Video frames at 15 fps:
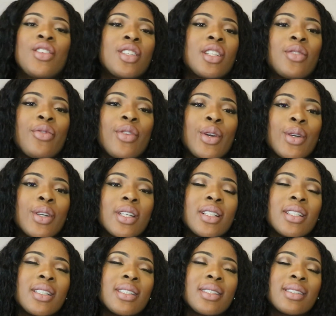just feel
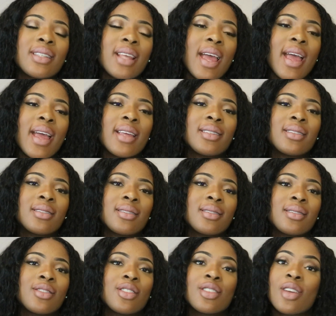good and
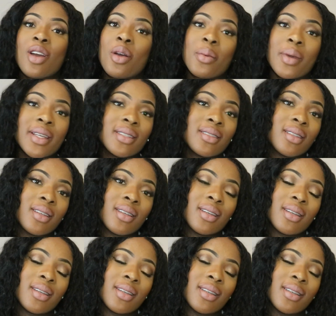just can't wait to
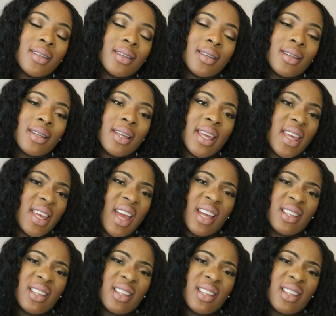eat.